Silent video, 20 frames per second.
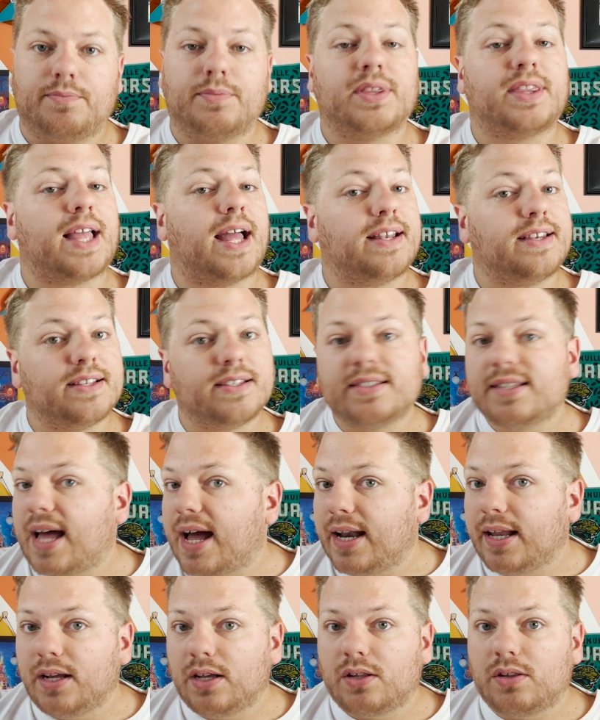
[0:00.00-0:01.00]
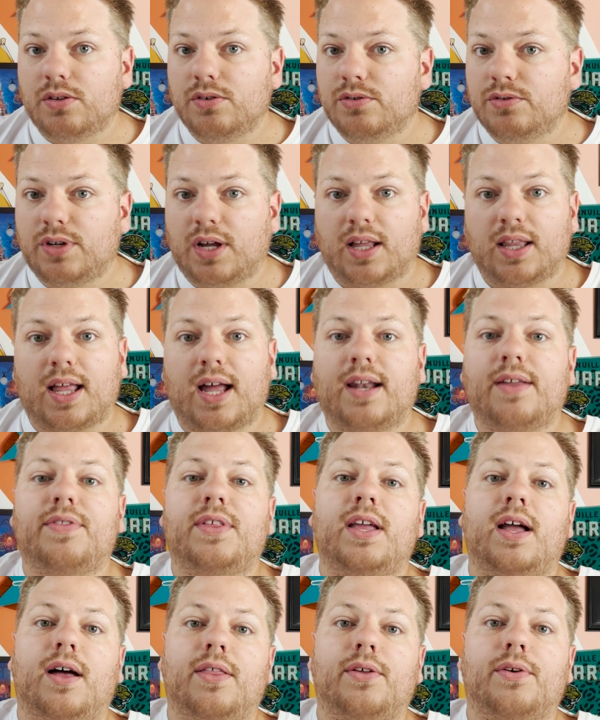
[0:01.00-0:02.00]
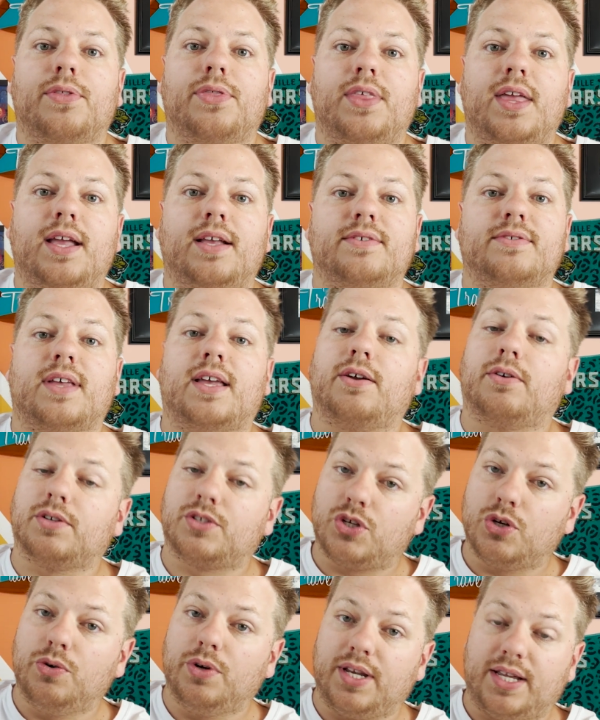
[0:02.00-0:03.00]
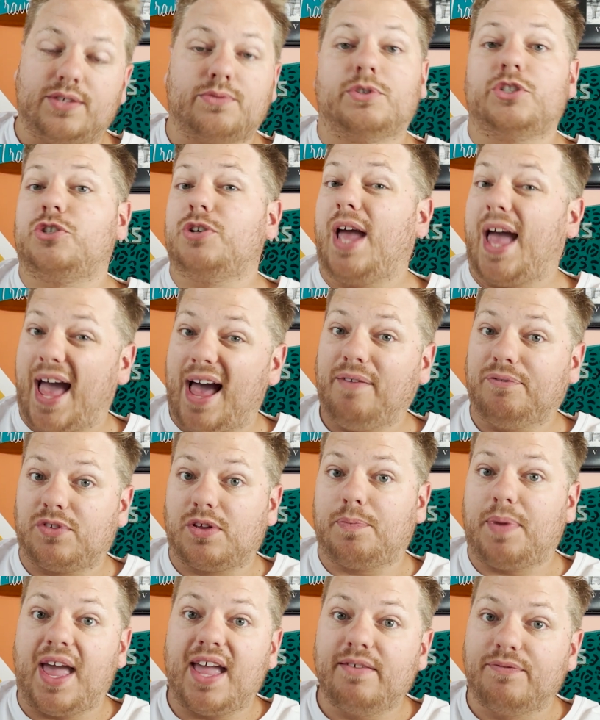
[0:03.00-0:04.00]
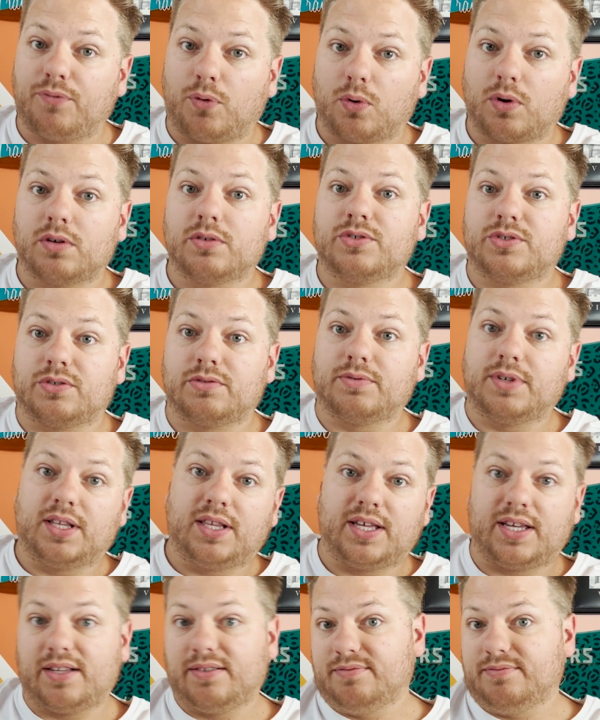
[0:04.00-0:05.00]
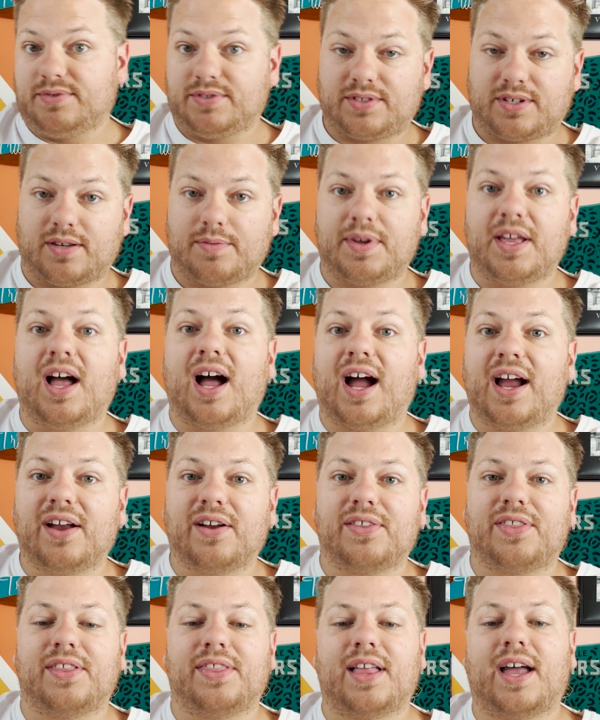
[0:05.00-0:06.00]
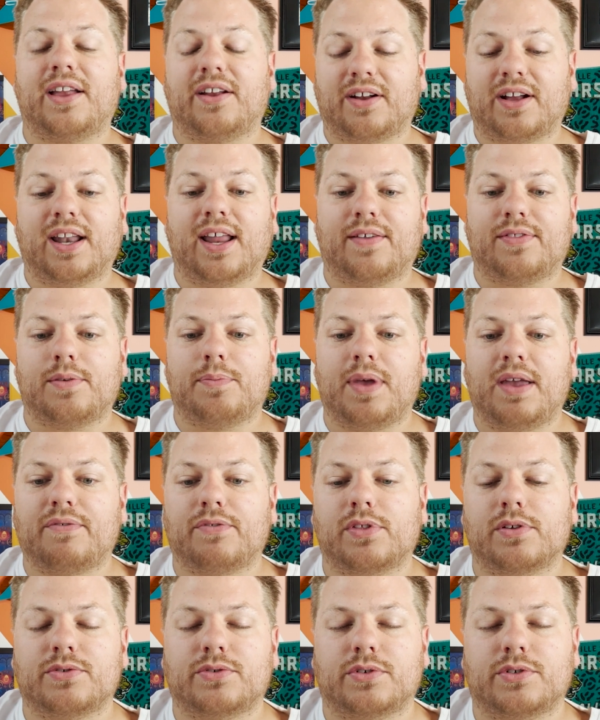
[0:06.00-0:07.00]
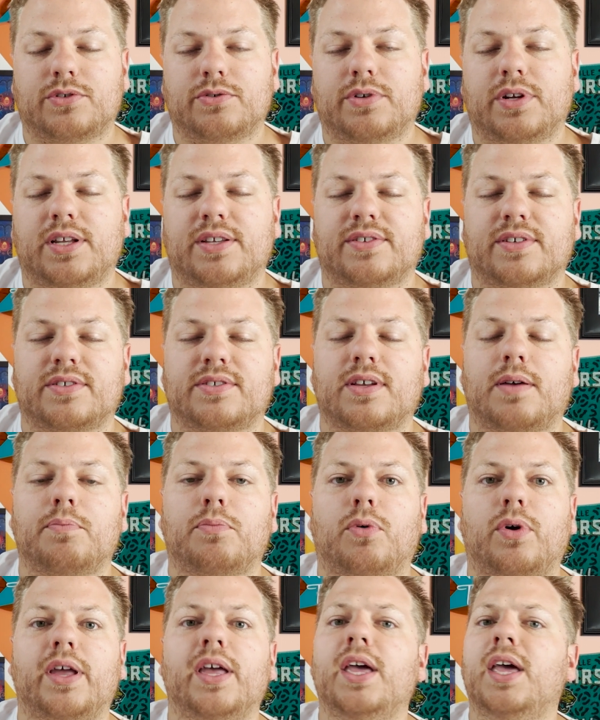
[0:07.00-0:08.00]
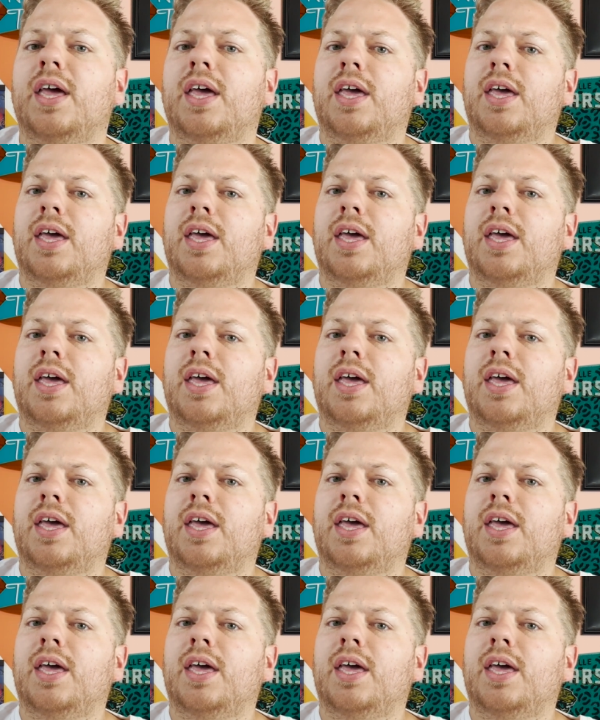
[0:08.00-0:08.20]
But that does not include a lot of the other things like gratuities, which you have to pay for. So really, it's going to be higher than that. You're going to have to pay for those gratuities at some point.